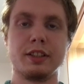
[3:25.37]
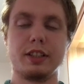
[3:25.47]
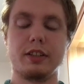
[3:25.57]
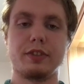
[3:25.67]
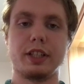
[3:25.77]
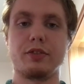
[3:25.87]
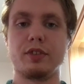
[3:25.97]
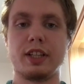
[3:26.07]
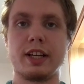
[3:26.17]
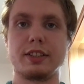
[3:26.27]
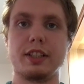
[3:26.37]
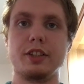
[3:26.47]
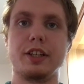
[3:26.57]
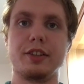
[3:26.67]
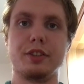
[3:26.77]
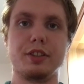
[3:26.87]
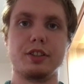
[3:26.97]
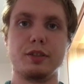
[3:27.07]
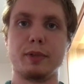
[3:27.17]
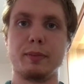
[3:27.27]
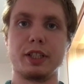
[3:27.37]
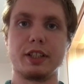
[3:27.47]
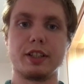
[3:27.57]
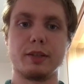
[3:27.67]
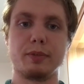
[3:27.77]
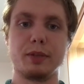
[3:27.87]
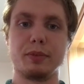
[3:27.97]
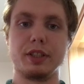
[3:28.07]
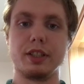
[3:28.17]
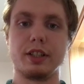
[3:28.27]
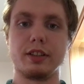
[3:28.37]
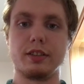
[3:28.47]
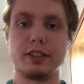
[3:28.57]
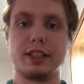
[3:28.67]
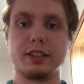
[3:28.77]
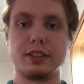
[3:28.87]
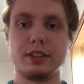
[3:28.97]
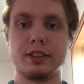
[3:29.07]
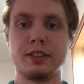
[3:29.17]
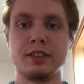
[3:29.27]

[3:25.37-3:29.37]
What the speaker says: if I can relax any areas in my body that might be a little tense.